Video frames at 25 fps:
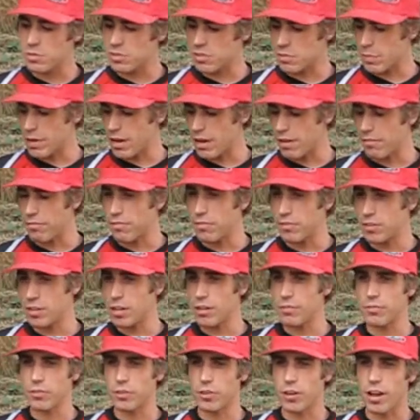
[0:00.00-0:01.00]
was about a foot
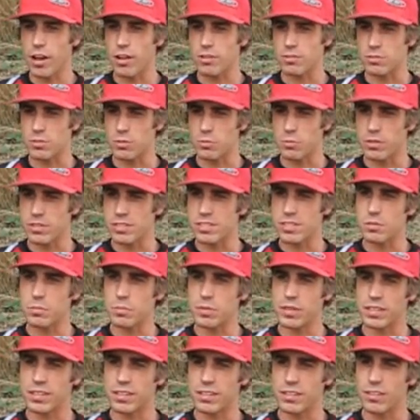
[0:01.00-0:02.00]
off the ground, so it wasn't a
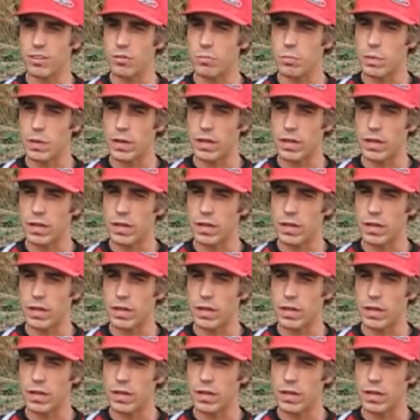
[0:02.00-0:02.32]
big deal,